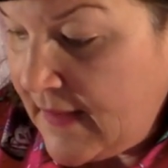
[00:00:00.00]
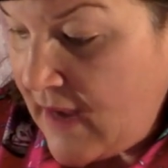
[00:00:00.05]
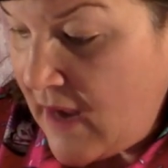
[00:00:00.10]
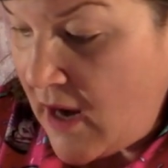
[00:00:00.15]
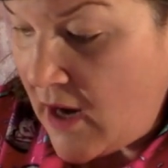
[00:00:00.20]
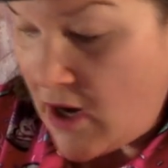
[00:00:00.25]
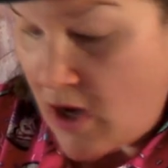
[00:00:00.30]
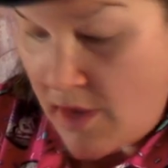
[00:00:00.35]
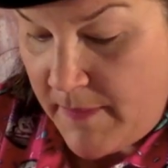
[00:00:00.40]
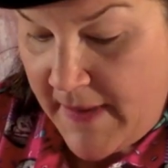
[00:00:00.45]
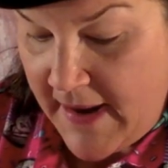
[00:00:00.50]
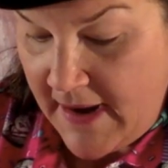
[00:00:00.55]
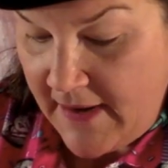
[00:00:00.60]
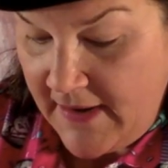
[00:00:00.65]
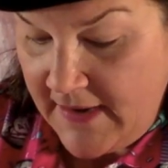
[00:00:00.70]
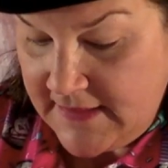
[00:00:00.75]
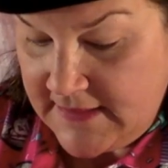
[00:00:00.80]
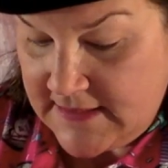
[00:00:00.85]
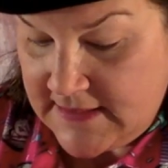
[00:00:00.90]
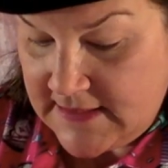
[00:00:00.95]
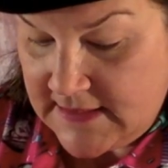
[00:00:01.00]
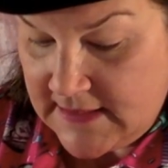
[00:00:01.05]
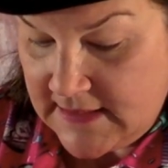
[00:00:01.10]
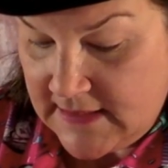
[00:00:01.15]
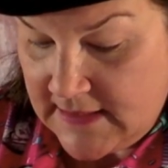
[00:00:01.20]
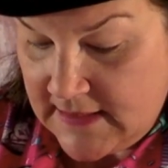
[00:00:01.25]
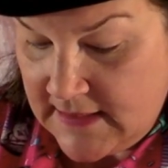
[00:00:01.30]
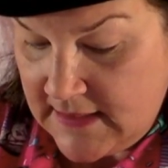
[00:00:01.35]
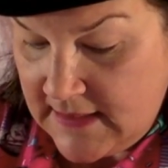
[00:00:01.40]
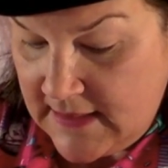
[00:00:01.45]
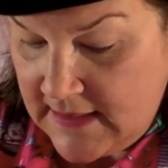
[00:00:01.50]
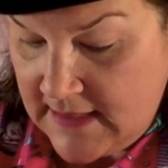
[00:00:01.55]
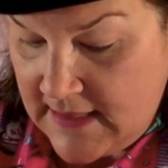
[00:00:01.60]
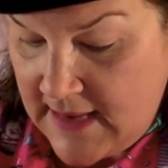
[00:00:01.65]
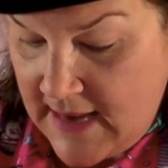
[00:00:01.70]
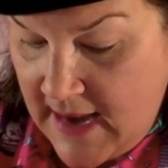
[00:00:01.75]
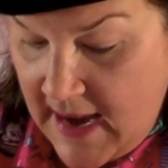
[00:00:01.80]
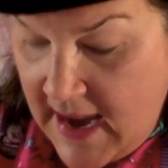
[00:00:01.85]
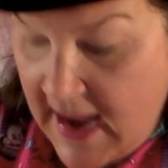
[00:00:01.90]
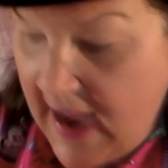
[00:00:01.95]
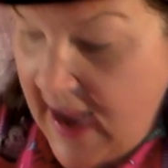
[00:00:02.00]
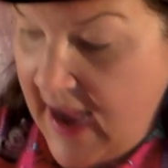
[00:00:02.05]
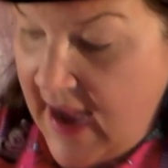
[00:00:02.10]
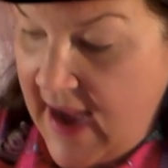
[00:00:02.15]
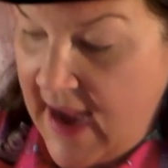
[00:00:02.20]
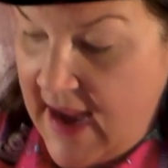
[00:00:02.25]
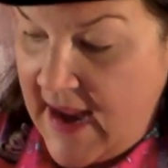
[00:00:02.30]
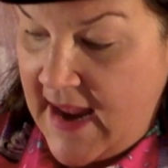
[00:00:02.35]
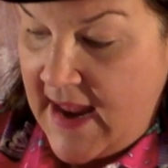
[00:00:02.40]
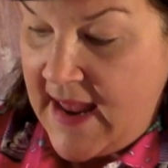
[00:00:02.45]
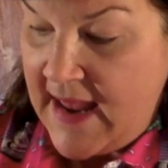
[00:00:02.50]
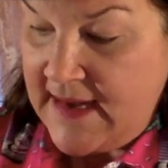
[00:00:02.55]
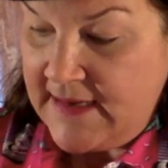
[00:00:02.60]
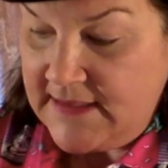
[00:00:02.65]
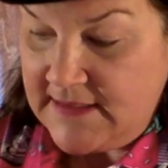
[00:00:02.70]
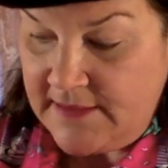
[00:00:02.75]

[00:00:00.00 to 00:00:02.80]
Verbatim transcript: on our parrot. And